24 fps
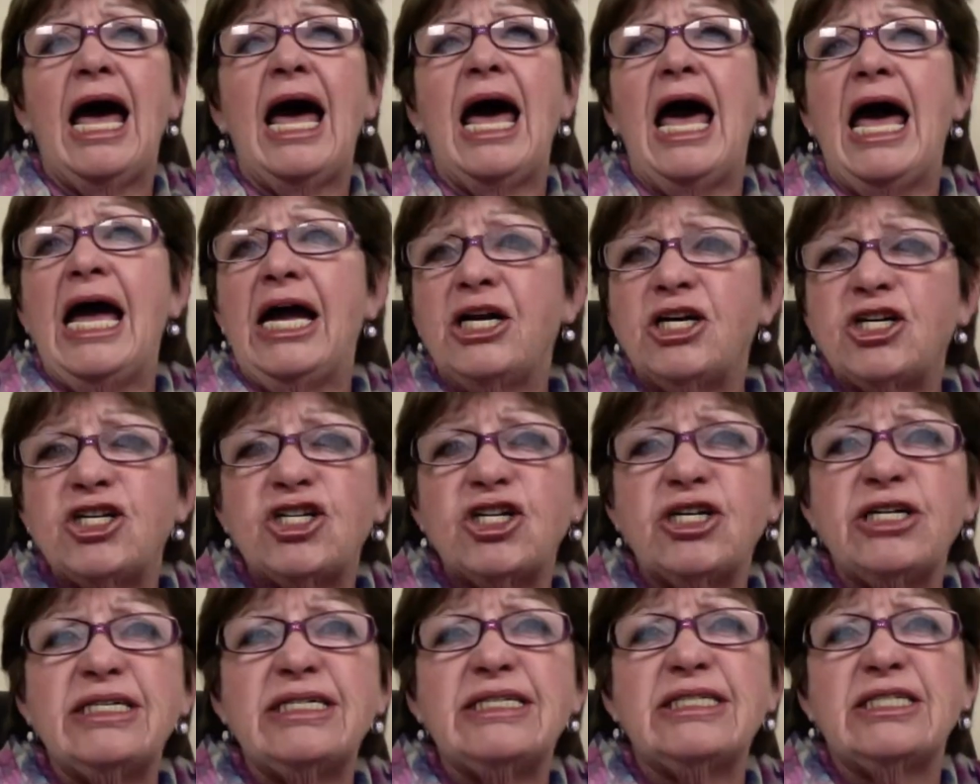
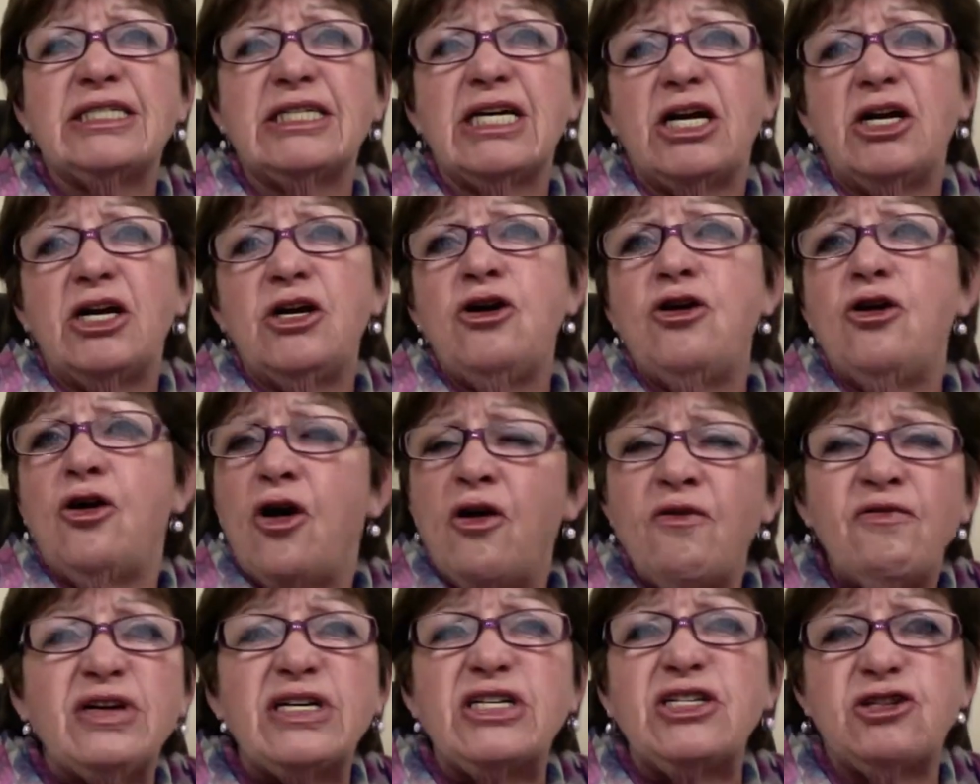anxious,
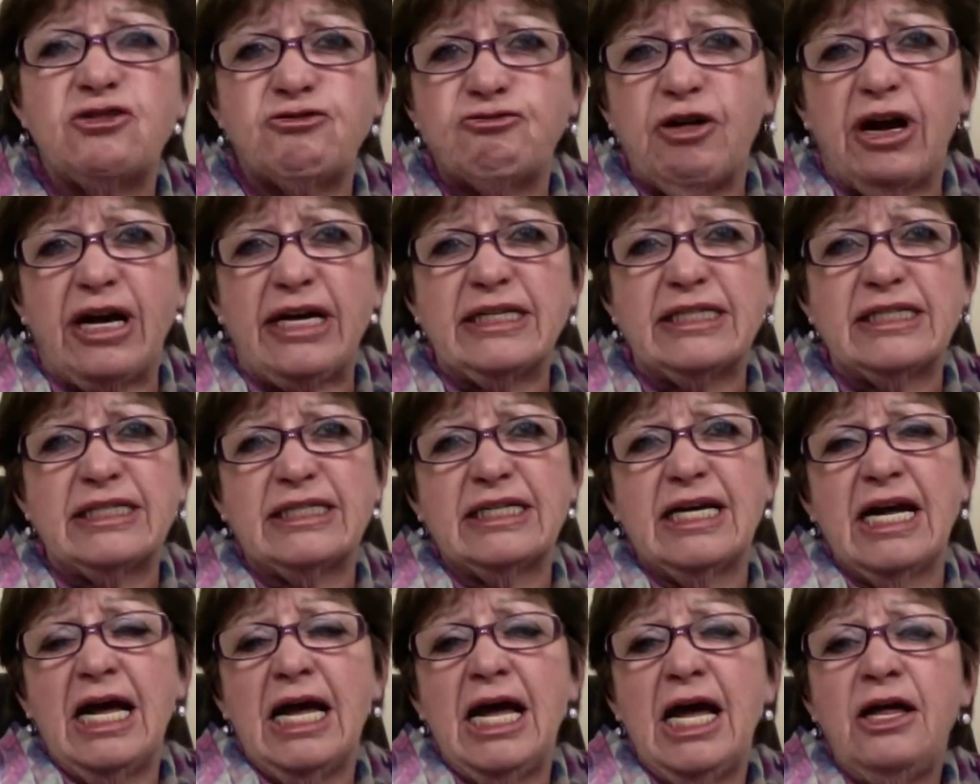nervous
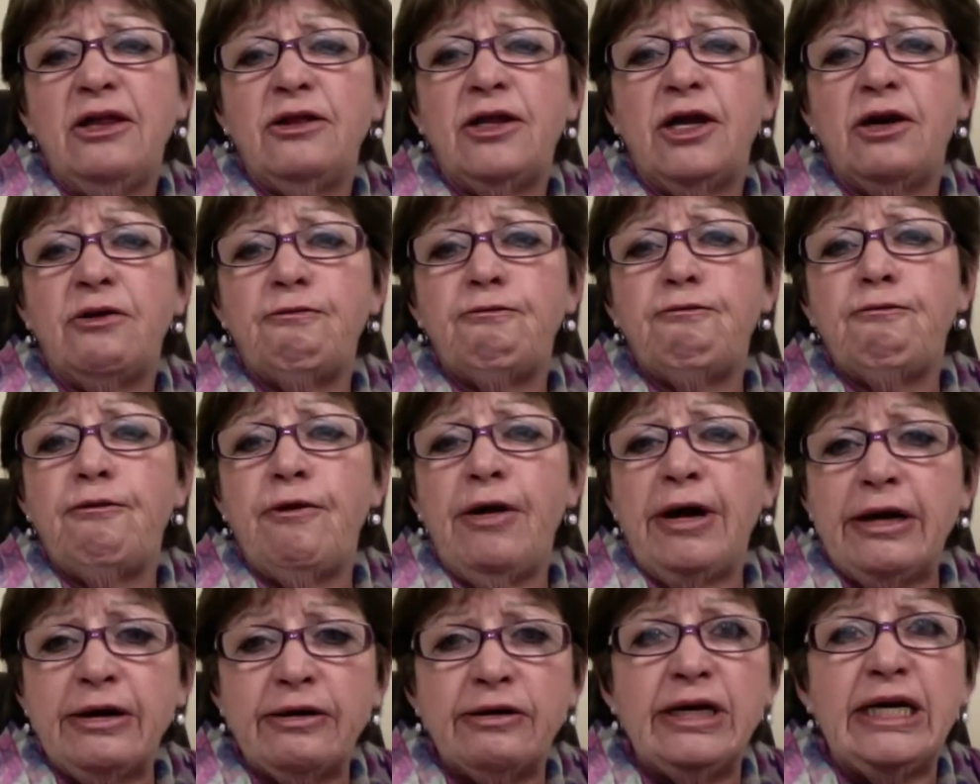stress that
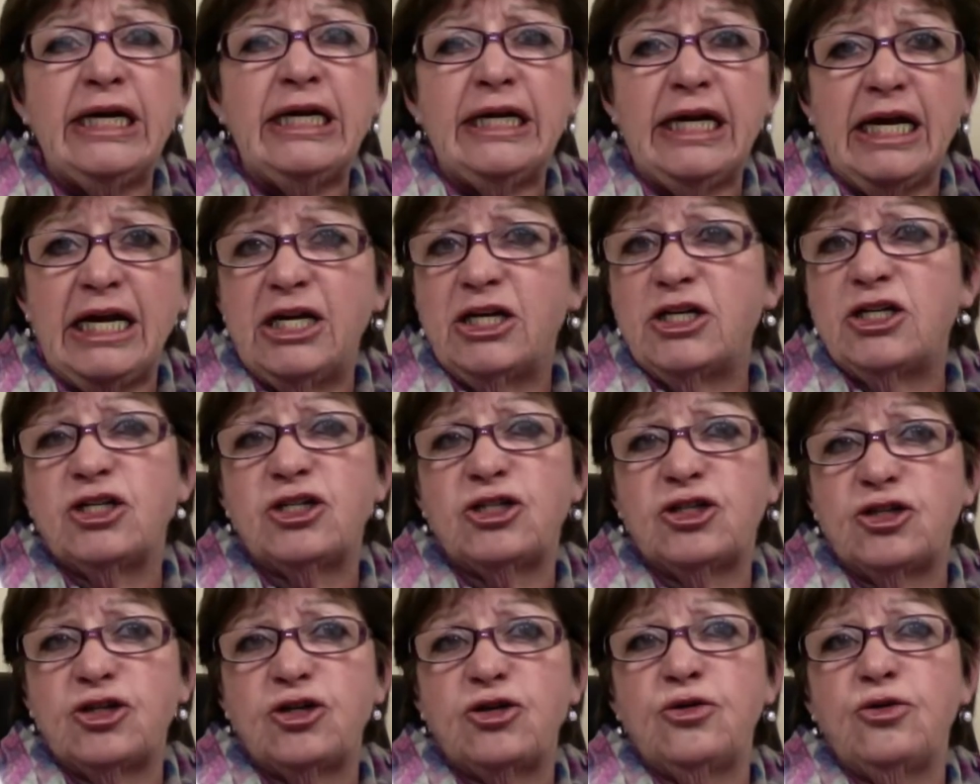regularly
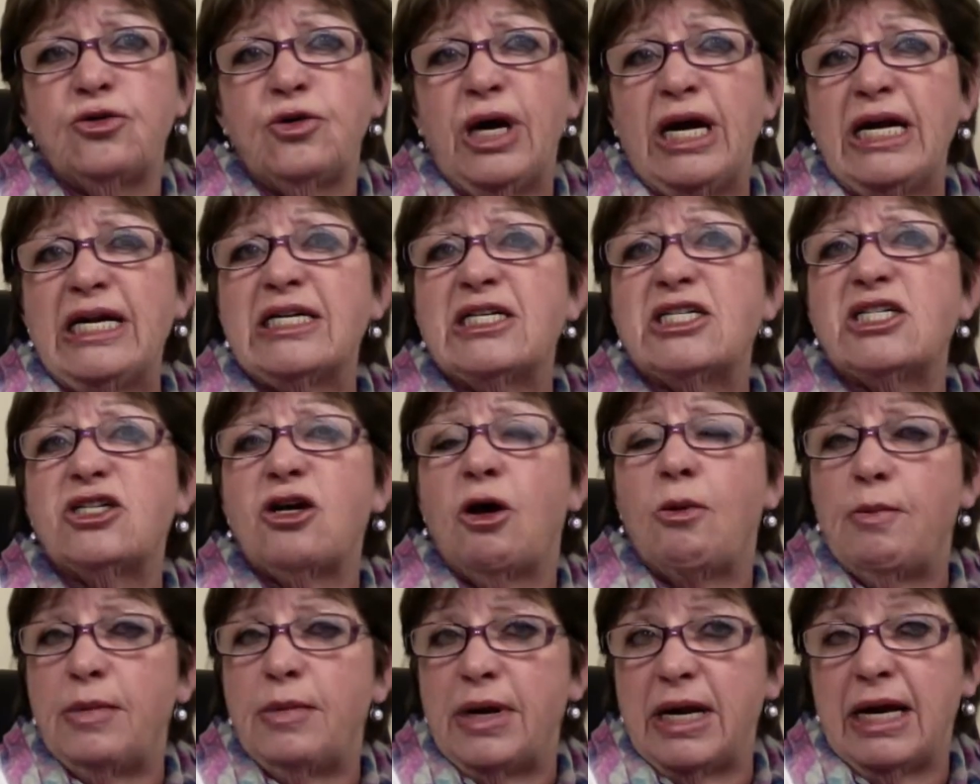leads to
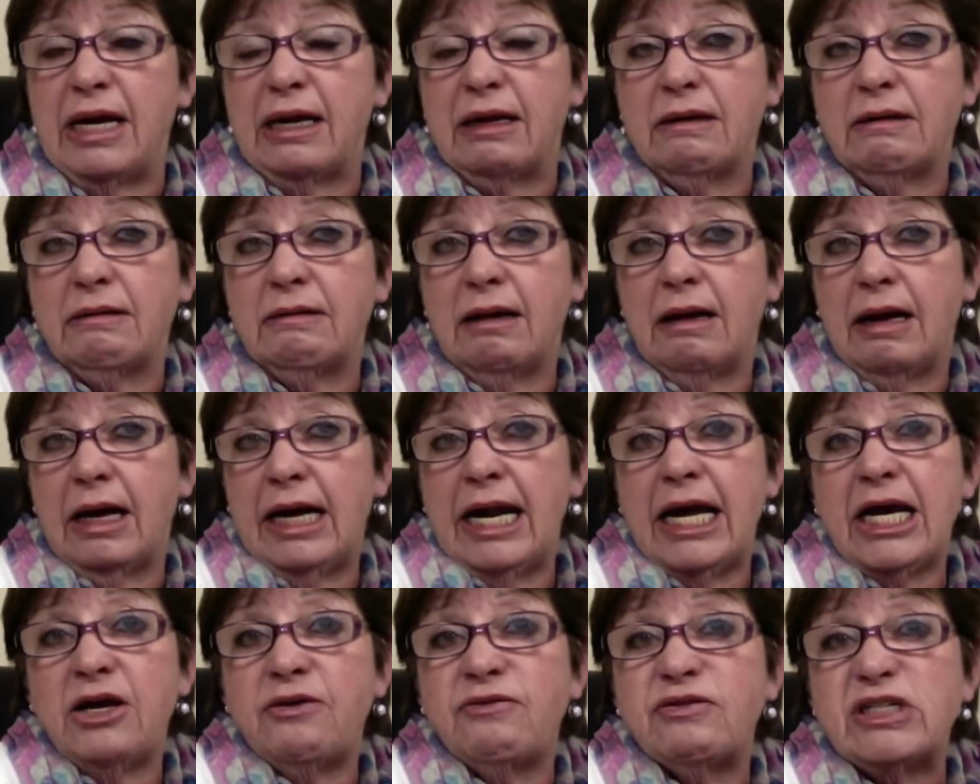insomnia, a
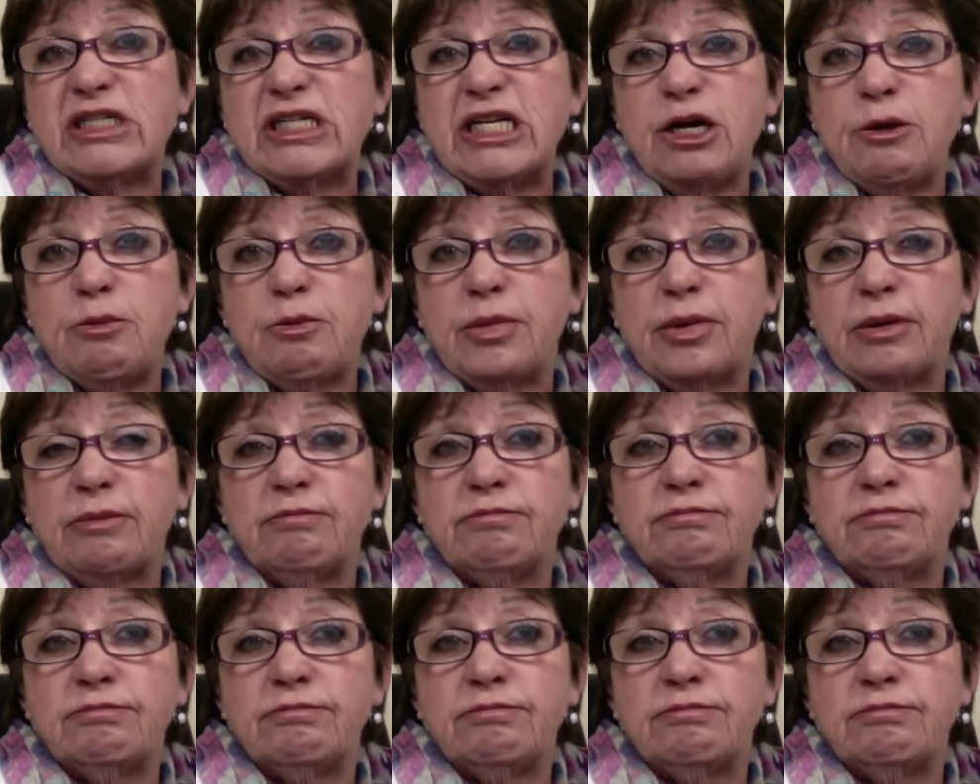lack of sleep,